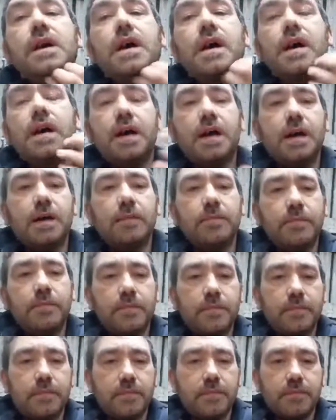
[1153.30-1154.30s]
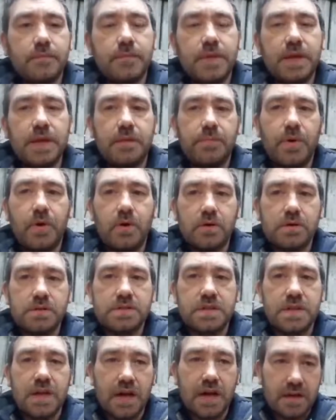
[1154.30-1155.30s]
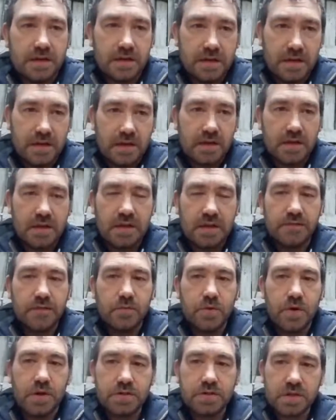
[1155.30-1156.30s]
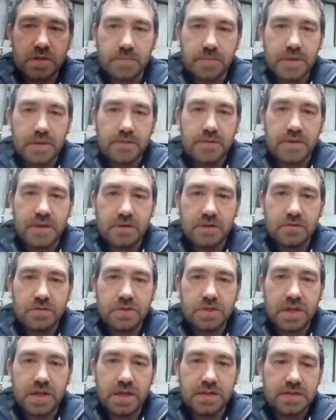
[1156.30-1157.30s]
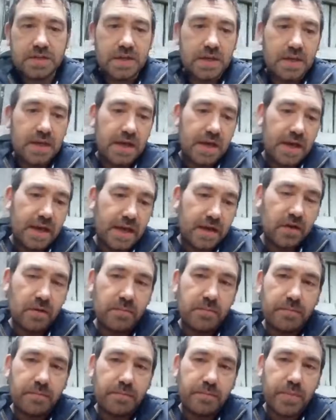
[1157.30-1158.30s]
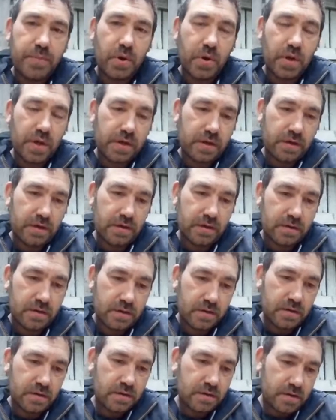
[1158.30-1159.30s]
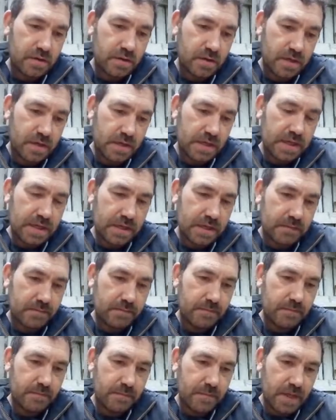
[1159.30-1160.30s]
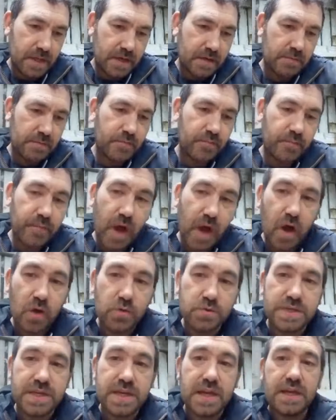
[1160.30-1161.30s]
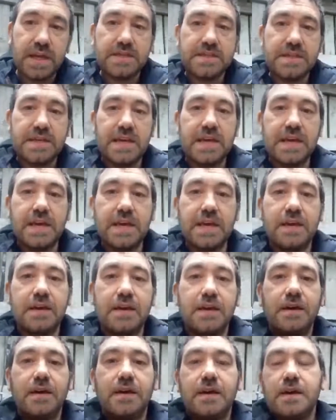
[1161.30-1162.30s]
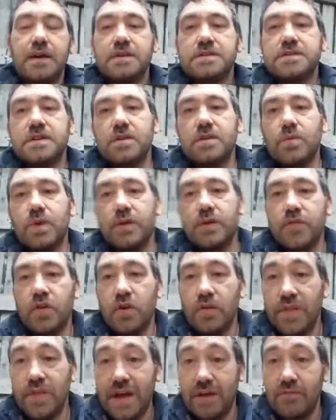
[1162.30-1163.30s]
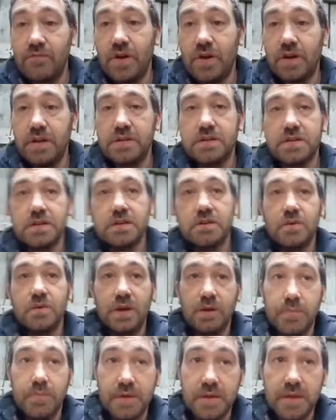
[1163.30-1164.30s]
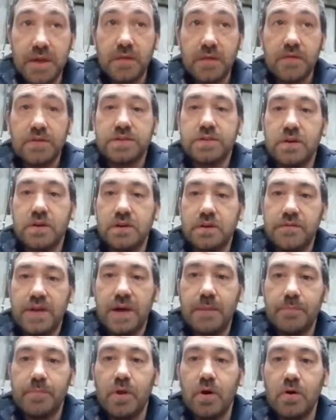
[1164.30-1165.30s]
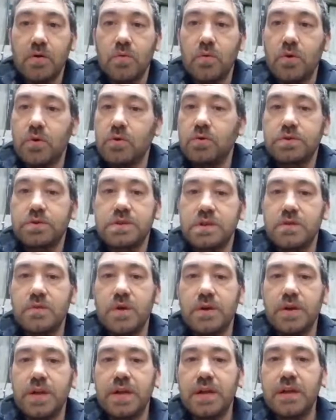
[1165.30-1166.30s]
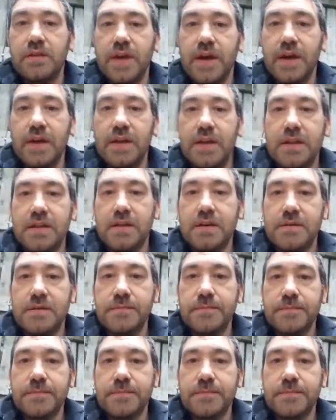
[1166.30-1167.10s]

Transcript: In a box underneath the worktop in the little shed, and I'm putting and I'm hosing it into here so that when I've got that running too, it'll be the other side of that block wall, so you won't hear that either.